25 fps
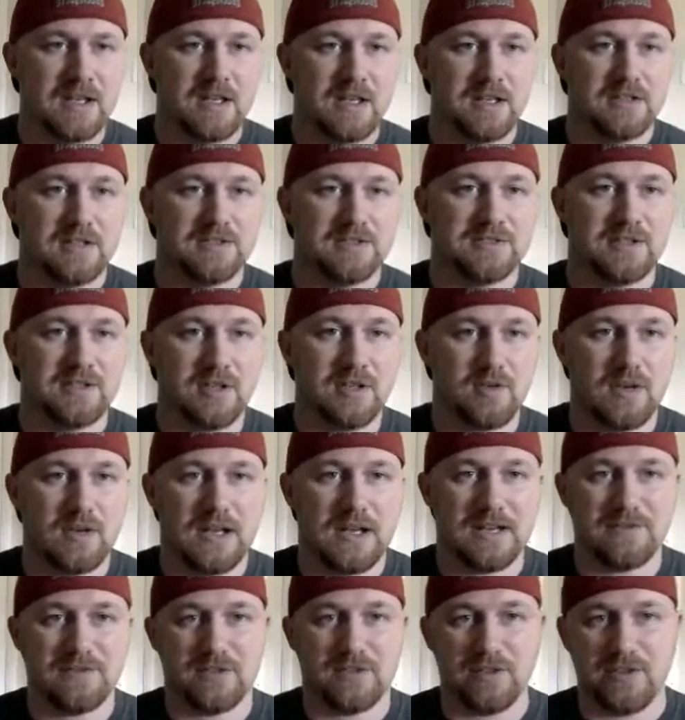So
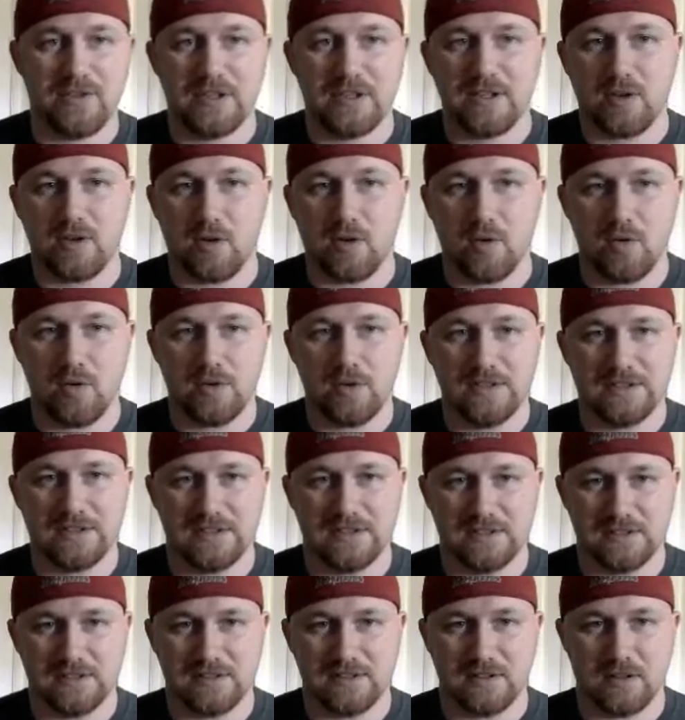after the core is
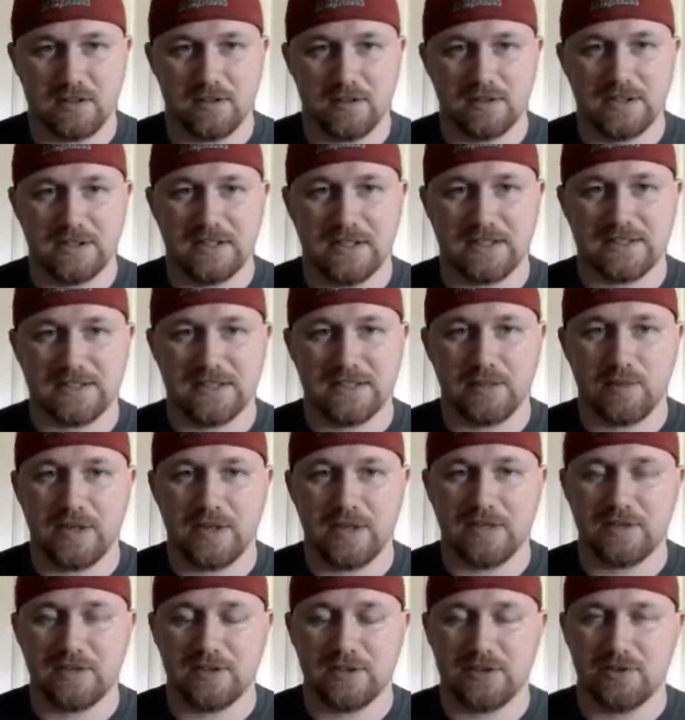installed, the next thing we
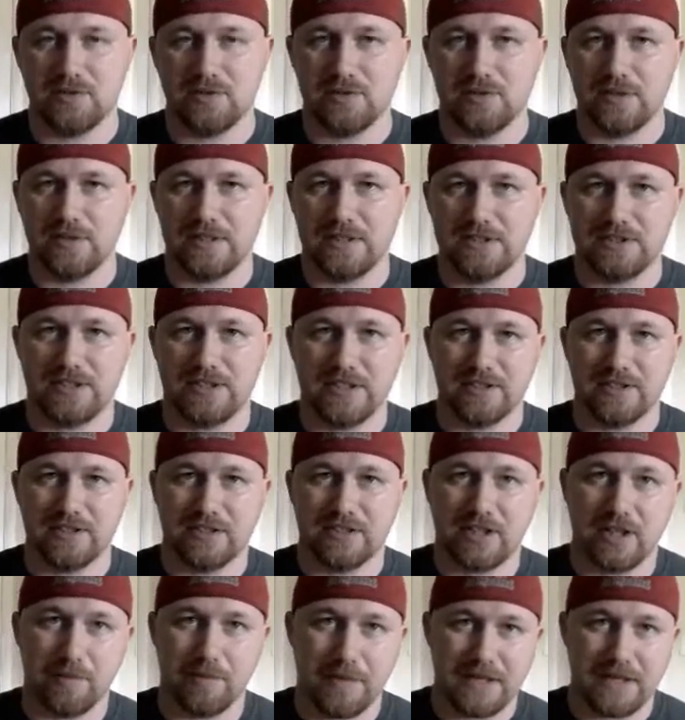have to do is change the
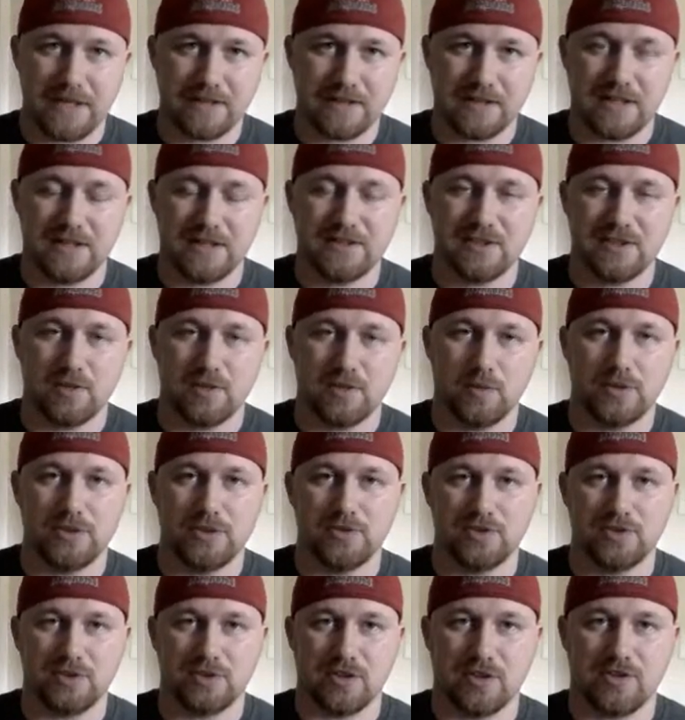command line so when you
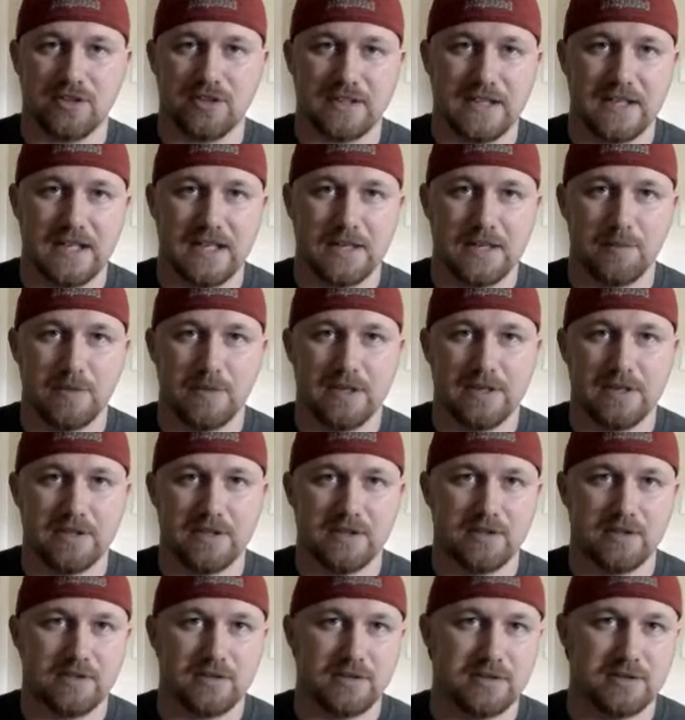start the game in
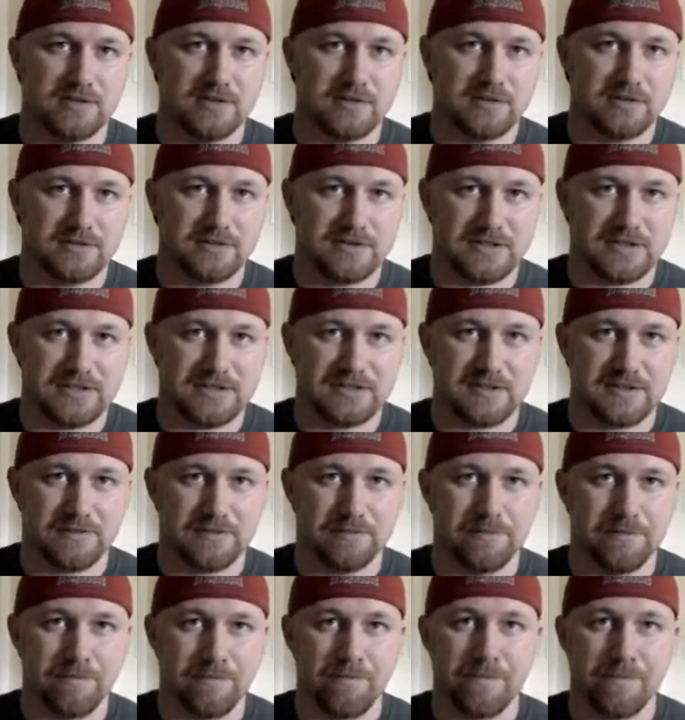your
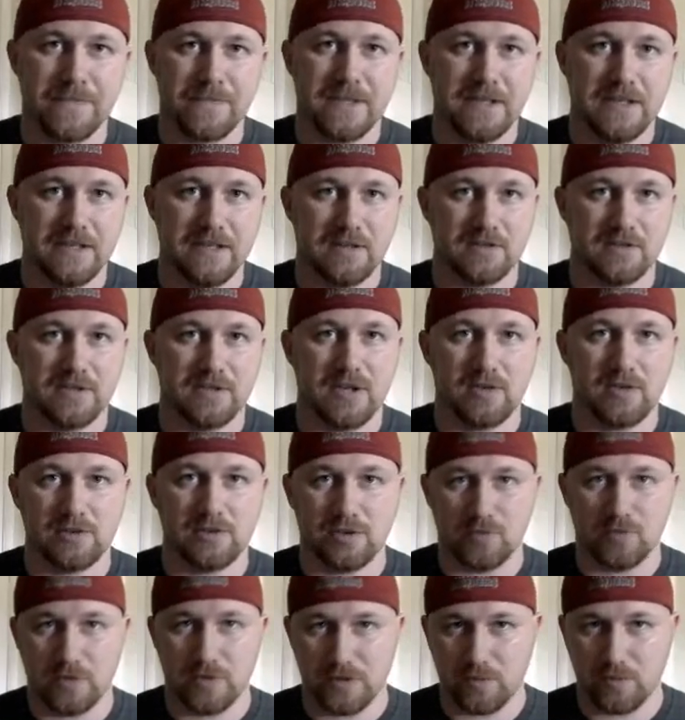system, it'll know
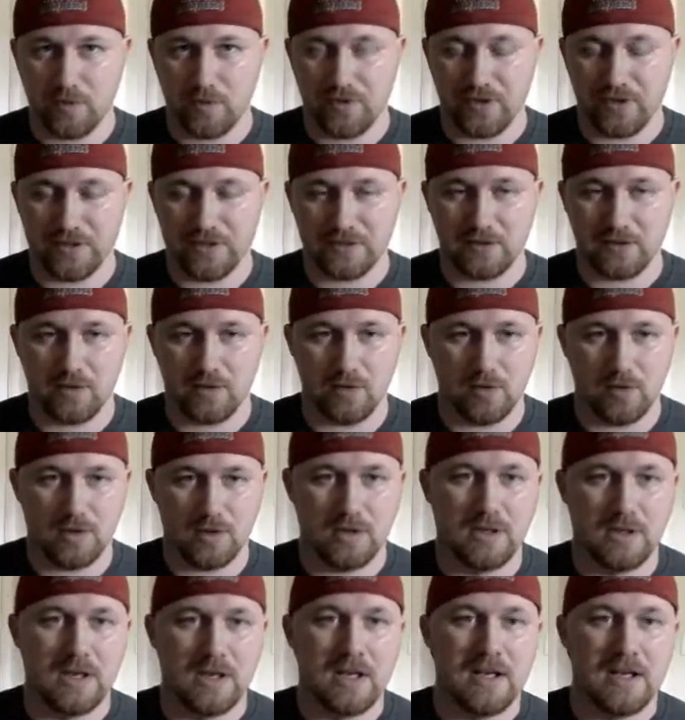to run with this
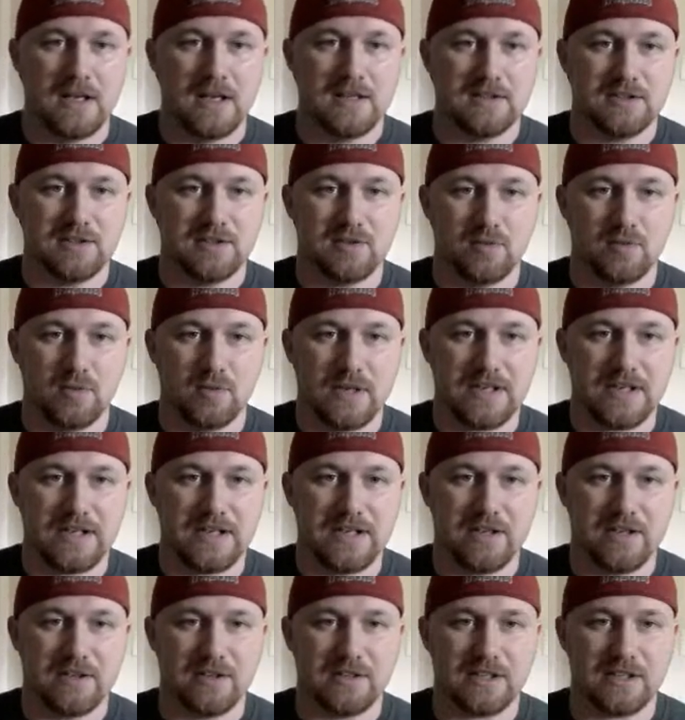core. So right
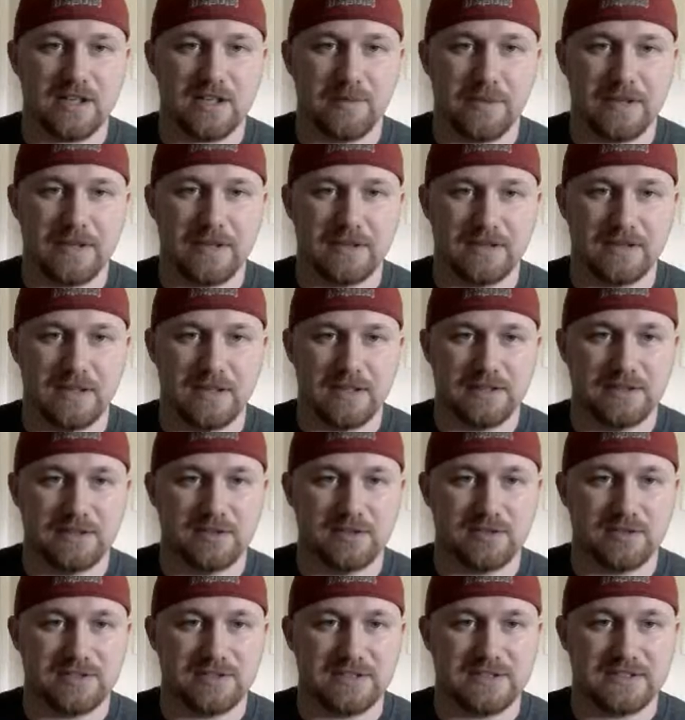here in the command line,
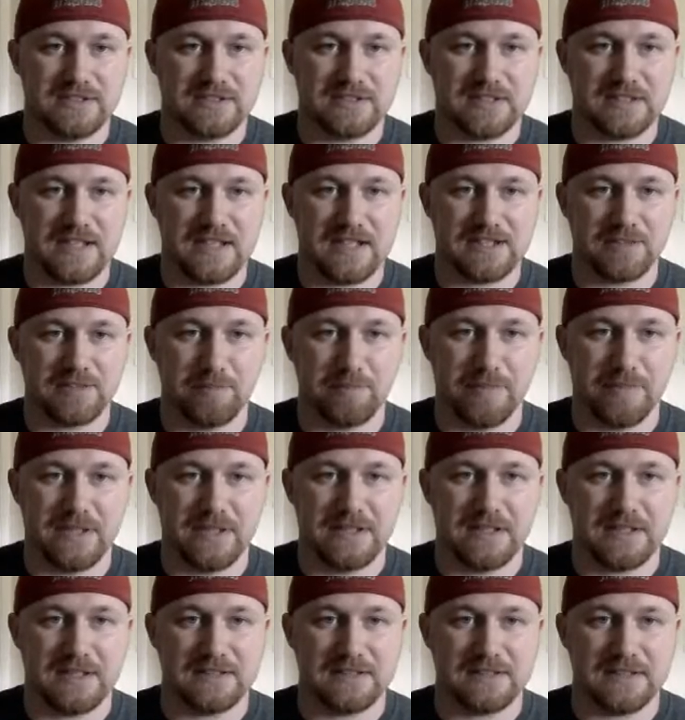you'll see slash
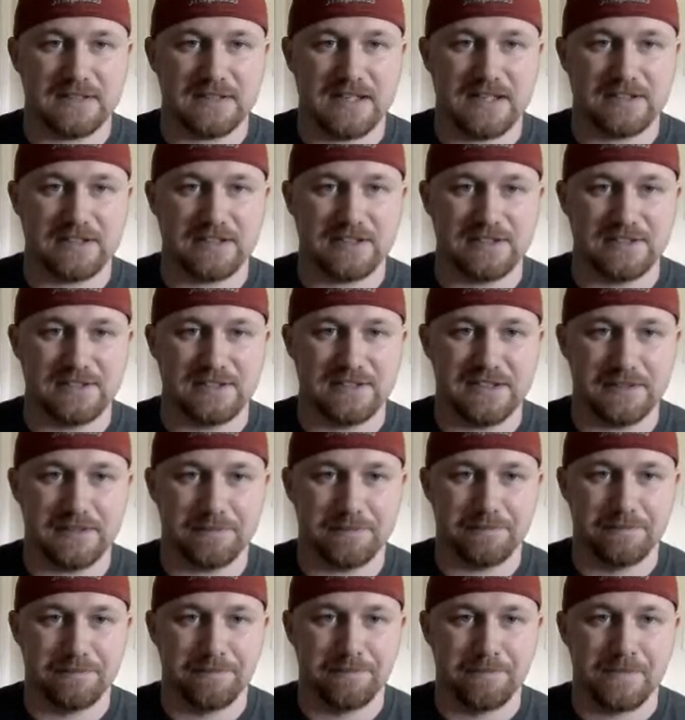bin slash zip.
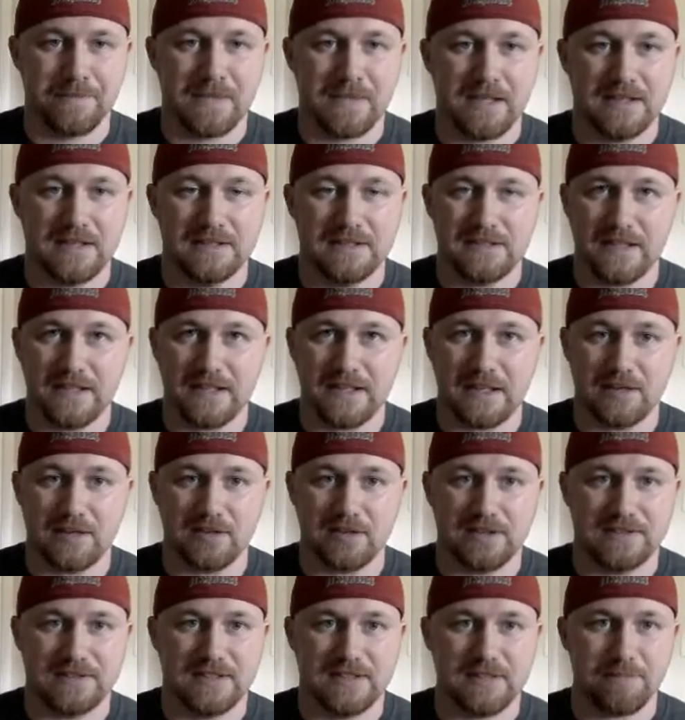Take out
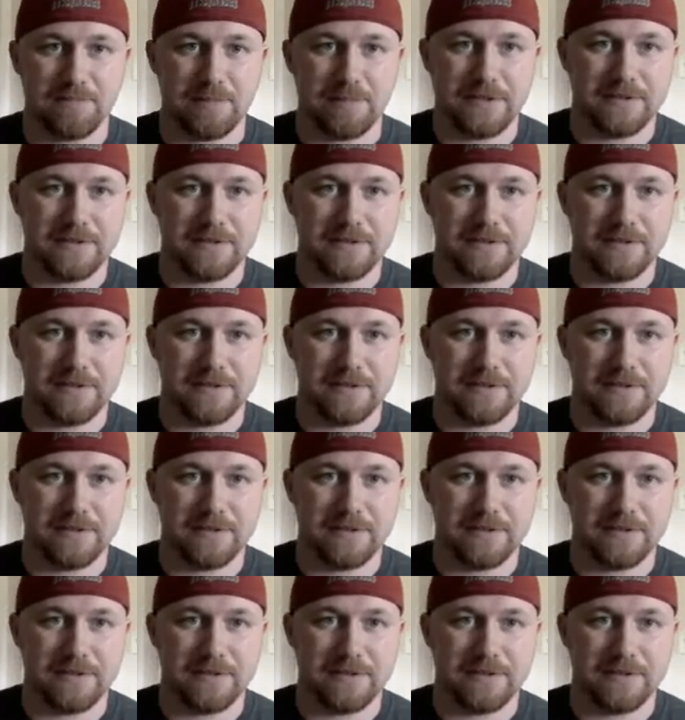the zip.